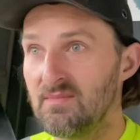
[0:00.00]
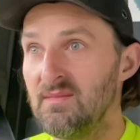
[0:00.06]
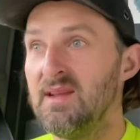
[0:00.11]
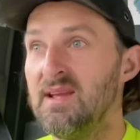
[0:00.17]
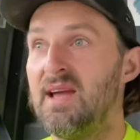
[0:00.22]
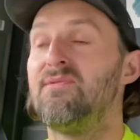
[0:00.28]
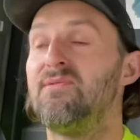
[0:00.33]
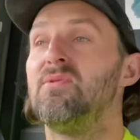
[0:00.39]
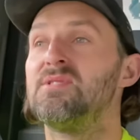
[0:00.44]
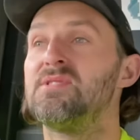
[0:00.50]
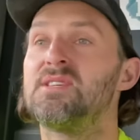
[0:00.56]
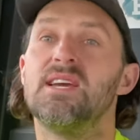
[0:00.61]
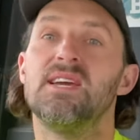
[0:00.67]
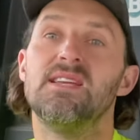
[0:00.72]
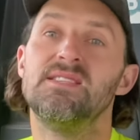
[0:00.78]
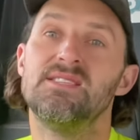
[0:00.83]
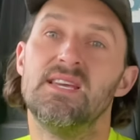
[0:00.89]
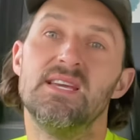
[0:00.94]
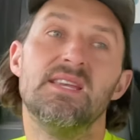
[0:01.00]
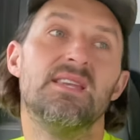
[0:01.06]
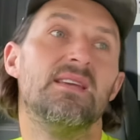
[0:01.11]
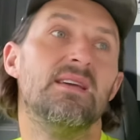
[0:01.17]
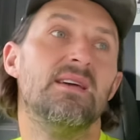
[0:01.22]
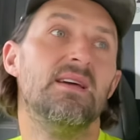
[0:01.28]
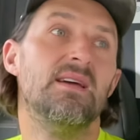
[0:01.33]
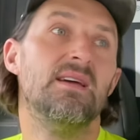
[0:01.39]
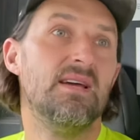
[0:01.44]
everyone turns in,
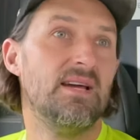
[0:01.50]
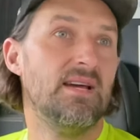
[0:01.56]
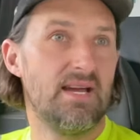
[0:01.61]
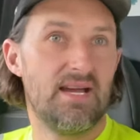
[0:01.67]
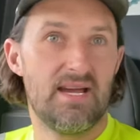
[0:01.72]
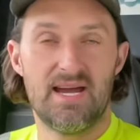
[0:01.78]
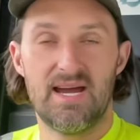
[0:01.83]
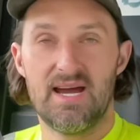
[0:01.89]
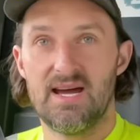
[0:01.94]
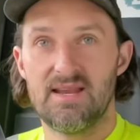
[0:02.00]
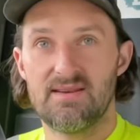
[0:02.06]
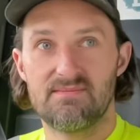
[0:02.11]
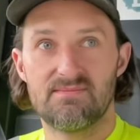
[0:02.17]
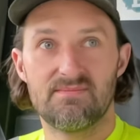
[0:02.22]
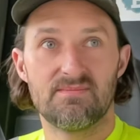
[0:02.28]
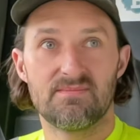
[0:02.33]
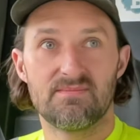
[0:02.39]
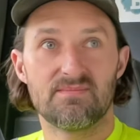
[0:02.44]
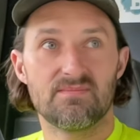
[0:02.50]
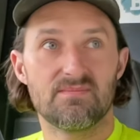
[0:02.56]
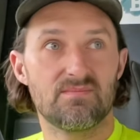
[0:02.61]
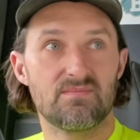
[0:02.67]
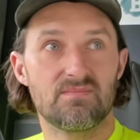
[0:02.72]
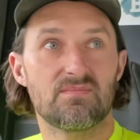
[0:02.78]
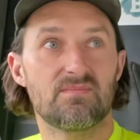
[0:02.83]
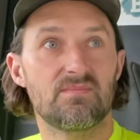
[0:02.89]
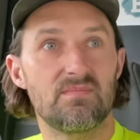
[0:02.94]
and
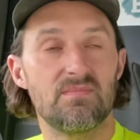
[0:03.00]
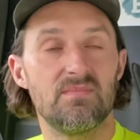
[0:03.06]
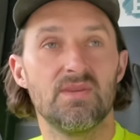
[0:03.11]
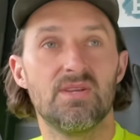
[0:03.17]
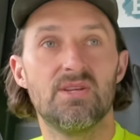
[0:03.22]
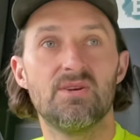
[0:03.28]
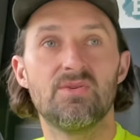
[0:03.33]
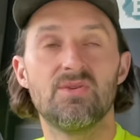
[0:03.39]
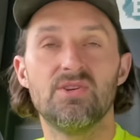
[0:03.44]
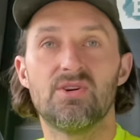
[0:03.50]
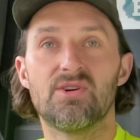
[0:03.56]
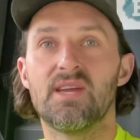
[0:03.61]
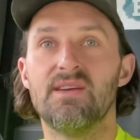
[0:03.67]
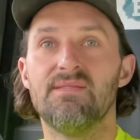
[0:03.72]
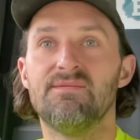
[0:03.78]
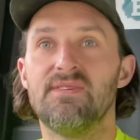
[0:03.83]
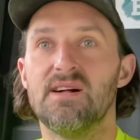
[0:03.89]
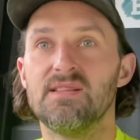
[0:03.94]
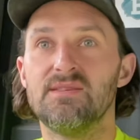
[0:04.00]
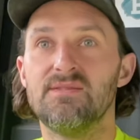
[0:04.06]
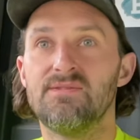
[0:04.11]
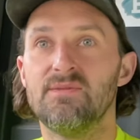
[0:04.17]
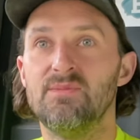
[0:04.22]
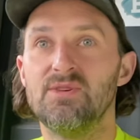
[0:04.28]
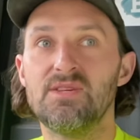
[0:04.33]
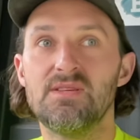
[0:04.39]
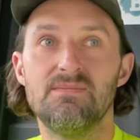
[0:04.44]
you know you're not getting value
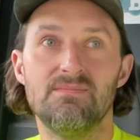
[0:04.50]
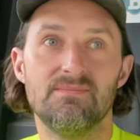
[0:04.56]
for money.